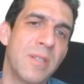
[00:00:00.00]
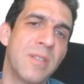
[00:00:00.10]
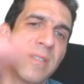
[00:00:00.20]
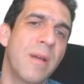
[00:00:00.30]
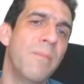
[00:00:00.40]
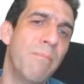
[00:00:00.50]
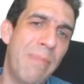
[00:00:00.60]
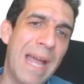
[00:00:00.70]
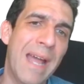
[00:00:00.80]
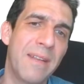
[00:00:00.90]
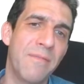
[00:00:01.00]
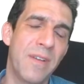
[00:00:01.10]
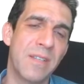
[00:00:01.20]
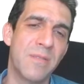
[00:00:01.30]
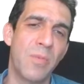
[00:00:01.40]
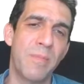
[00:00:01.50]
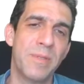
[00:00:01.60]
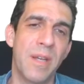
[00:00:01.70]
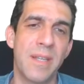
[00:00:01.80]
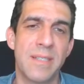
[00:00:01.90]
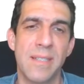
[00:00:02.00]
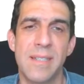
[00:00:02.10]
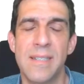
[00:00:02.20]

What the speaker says: to some bad infected website.